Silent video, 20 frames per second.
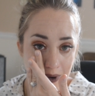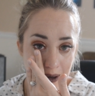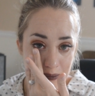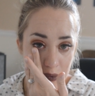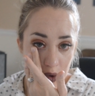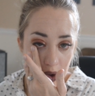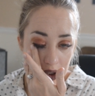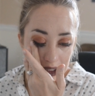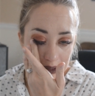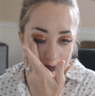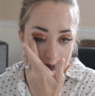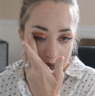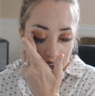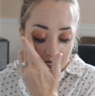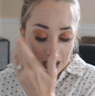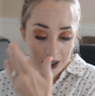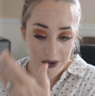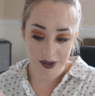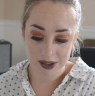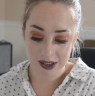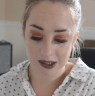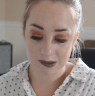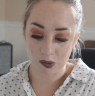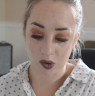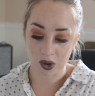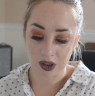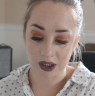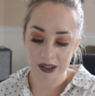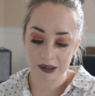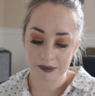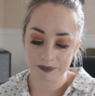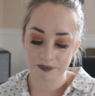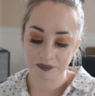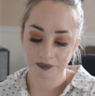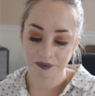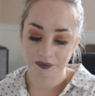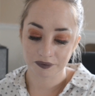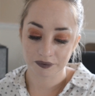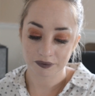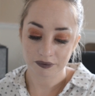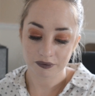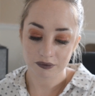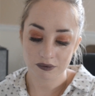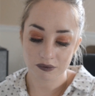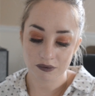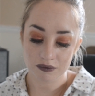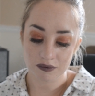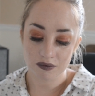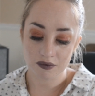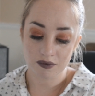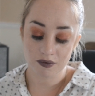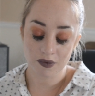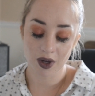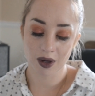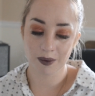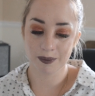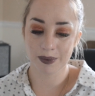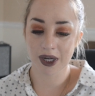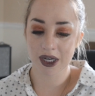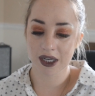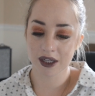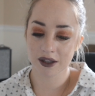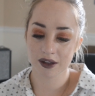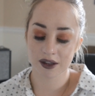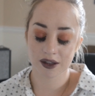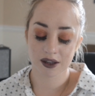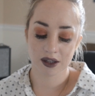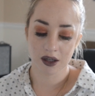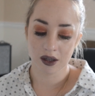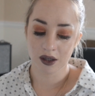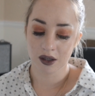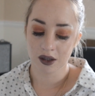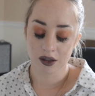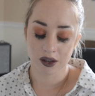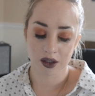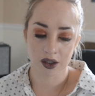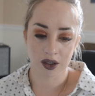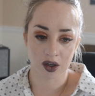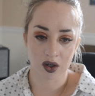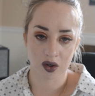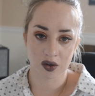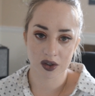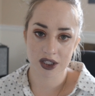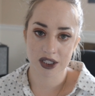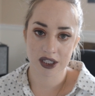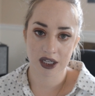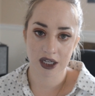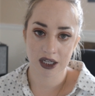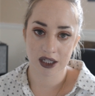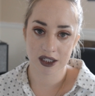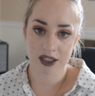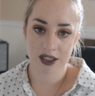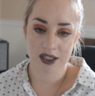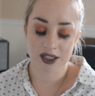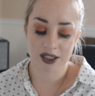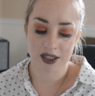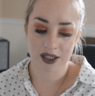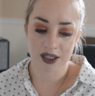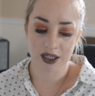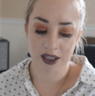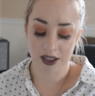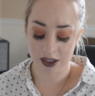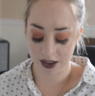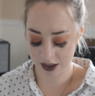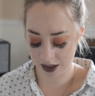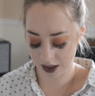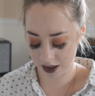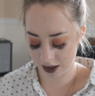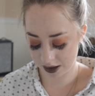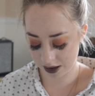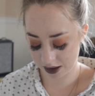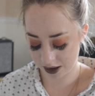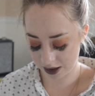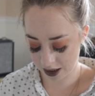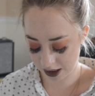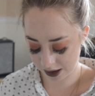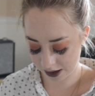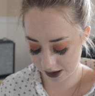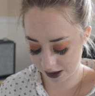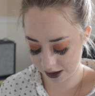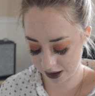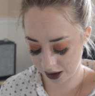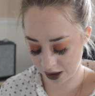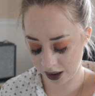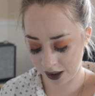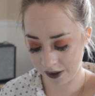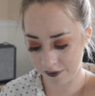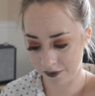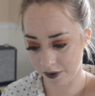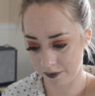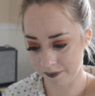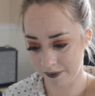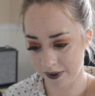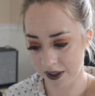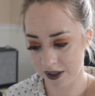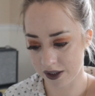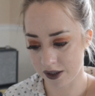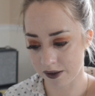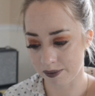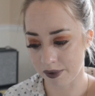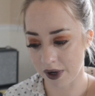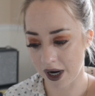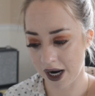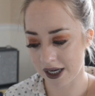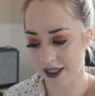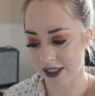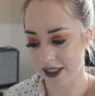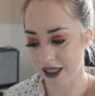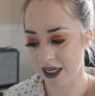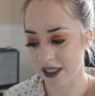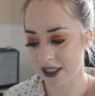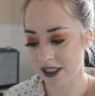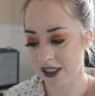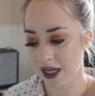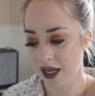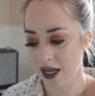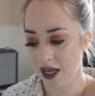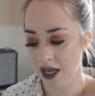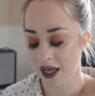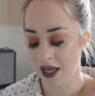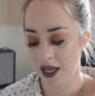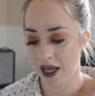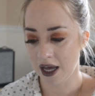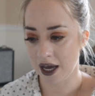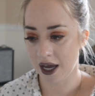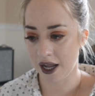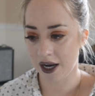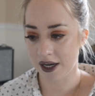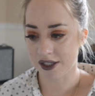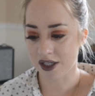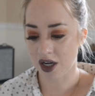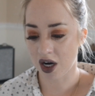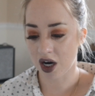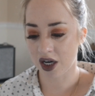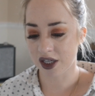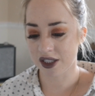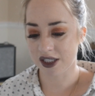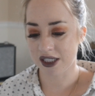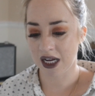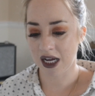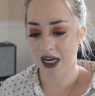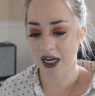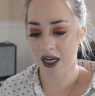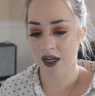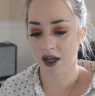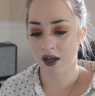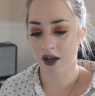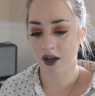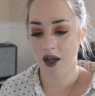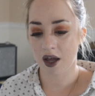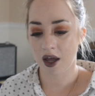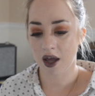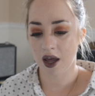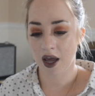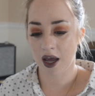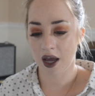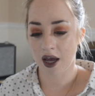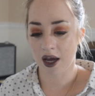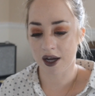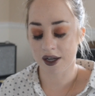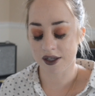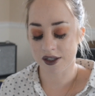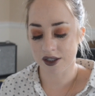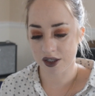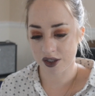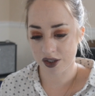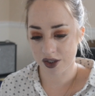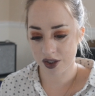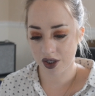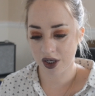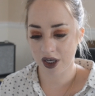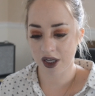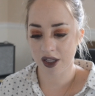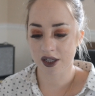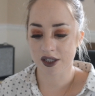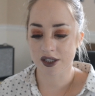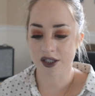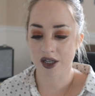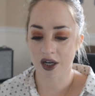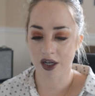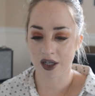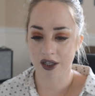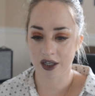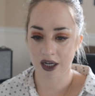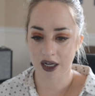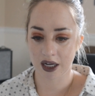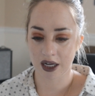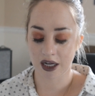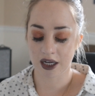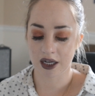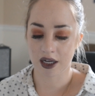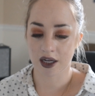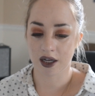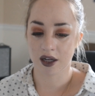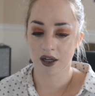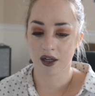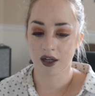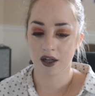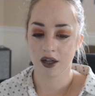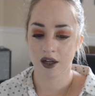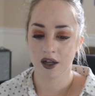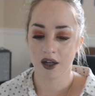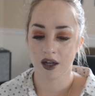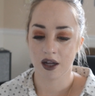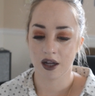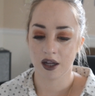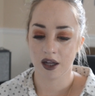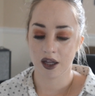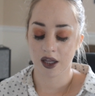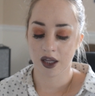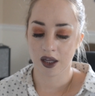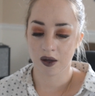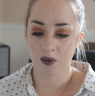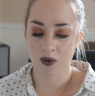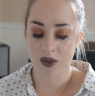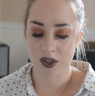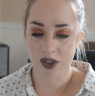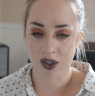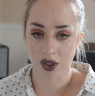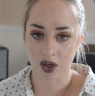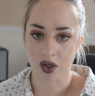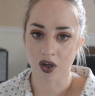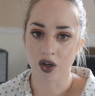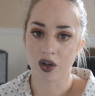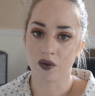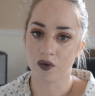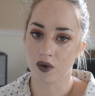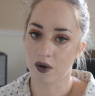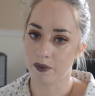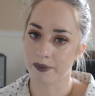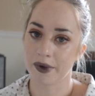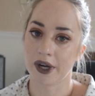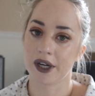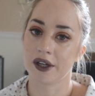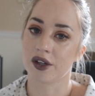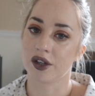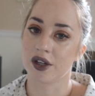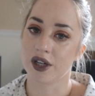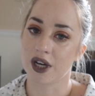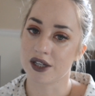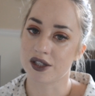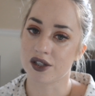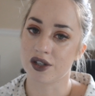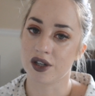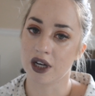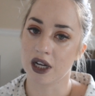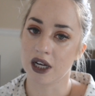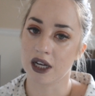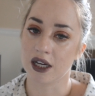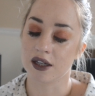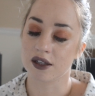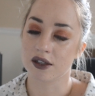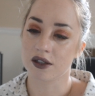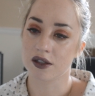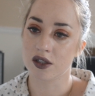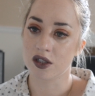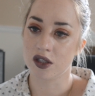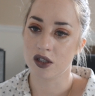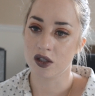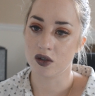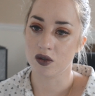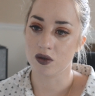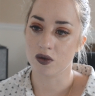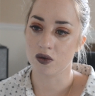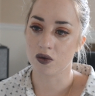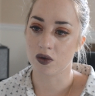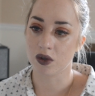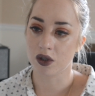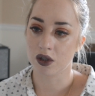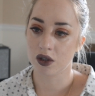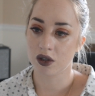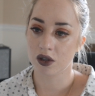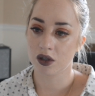my morning prayer this morning. But it's needed and it's necessary for me to process. And it's a hard day, and during this hard day, it was a good reminder yesterday to